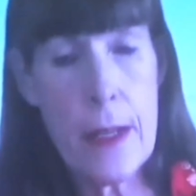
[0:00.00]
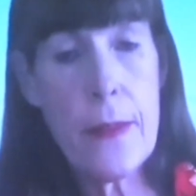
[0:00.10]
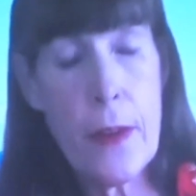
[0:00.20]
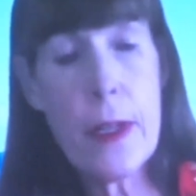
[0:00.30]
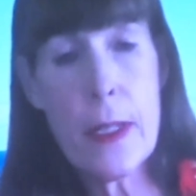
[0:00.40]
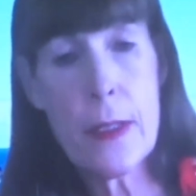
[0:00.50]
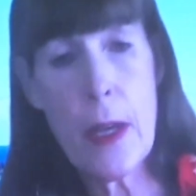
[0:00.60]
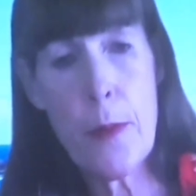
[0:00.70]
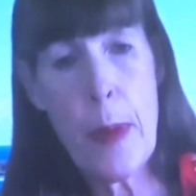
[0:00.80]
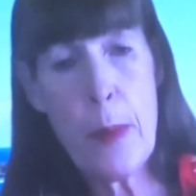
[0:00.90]
it. There is.
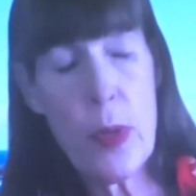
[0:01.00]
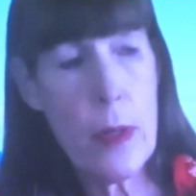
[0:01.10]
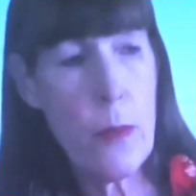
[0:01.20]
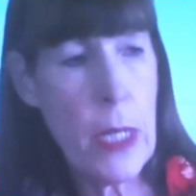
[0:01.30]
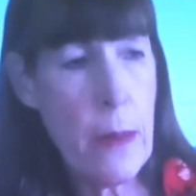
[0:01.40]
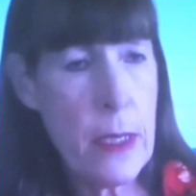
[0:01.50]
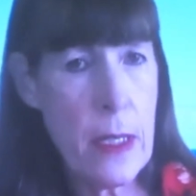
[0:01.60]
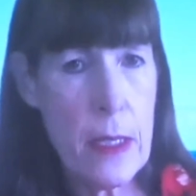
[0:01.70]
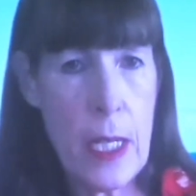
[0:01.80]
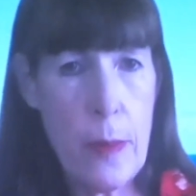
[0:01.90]
I remember when I was
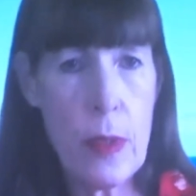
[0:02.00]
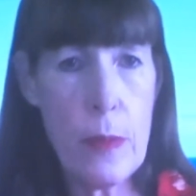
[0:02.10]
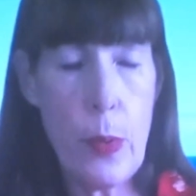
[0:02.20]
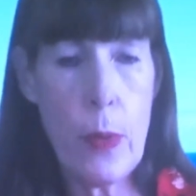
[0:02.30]
on the neighborhood